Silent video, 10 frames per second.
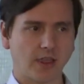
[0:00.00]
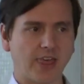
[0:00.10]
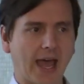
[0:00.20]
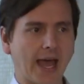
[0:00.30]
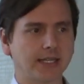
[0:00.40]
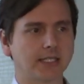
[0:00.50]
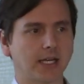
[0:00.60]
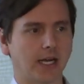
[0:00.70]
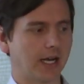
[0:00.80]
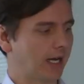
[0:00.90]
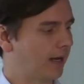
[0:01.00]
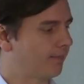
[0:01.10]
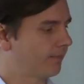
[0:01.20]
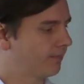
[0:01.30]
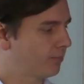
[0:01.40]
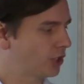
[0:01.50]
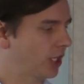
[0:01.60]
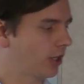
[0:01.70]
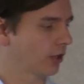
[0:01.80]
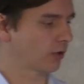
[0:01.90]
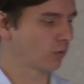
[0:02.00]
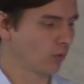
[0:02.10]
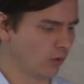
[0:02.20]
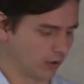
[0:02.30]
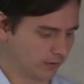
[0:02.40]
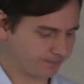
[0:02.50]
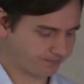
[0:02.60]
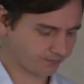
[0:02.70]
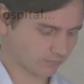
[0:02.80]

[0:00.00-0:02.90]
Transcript: that um, particular rule.